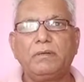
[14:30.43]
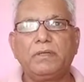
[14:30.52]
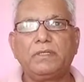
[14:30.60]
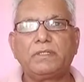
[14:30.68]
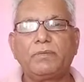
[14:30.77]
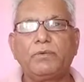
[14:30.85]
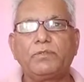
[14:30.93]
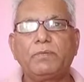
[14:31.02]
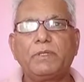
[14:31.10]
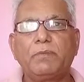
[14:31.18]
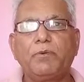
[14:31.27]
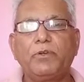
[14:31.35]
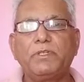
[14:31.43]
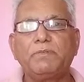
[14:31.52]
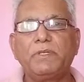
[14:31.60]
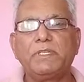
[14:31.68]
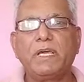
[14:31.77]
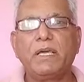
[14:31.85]
Suppose the points
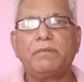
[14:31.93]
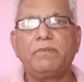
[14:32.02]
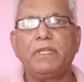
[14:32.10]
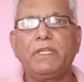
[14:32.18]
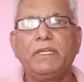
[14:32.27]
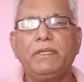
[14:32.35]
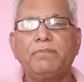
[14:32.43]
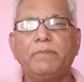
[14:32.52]
which are very